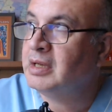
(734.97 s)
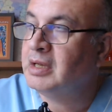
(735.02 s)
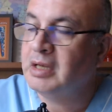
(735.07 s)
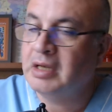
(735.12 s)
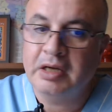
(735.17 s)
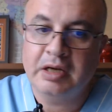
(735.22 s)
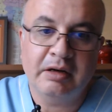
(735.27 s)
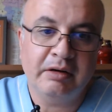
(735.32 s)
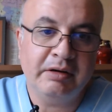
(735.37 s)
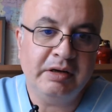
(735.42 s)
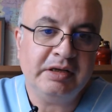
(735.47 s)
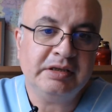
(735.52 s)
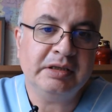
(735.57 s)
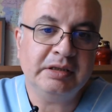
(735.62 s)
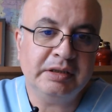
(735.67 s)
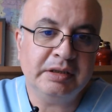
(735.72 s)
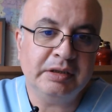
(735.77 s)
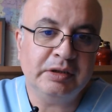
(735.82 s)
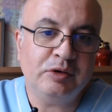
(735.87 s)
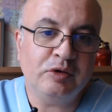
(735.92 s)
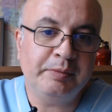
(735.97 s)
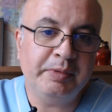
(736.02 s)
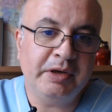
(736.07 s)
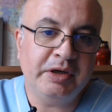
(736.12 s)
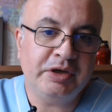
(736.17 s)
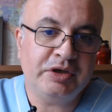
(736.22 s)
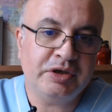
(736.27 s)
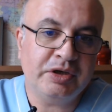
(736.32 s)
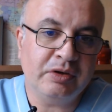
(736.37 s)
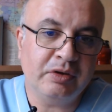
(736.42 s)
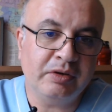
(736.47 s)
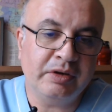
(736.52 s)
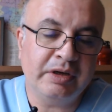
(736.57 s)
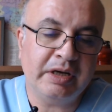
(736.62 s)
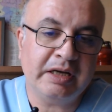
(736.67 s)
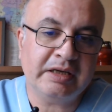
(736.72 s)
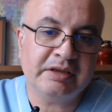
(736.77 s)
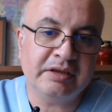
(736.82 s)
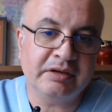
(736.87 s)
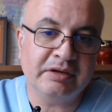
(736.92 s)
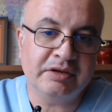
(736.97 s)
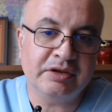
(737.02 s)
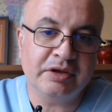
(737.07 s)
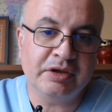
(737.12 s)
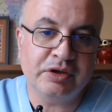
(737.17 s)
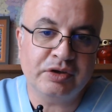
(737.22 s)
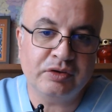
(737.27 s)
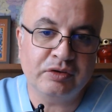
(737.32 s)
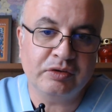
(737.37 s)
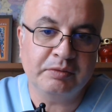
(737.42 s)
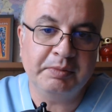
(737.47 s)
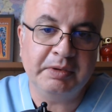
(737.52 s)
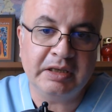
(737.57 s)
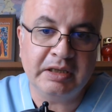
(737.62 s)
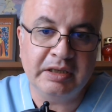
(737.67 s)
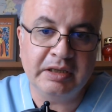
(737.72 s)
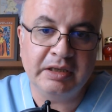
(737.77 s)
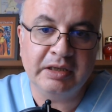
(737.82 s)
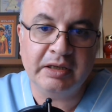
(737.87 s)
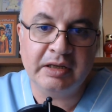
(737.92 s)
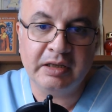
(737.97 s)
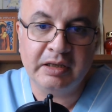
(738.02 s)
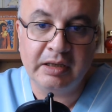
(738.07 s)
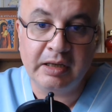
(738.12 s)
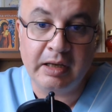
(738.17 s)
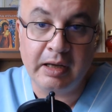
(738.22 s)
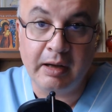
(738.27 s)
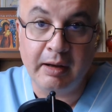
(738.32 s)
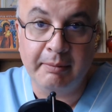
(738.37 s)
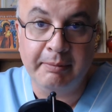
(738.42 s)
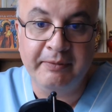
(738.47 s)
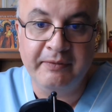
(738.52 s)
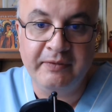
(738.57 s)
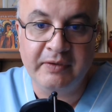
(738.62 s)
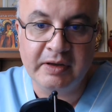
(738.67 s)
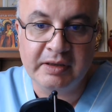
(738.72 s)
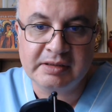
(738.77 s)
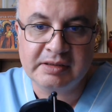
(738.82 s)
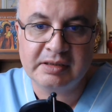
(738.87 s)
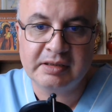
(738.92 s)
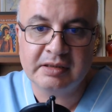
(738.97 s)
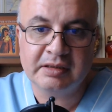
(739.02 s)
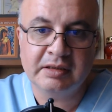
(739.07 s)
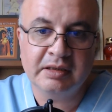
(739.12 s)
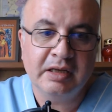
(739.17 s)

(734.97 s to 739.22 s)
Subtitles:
Recent intubation or neck surgery should be clinically obvious.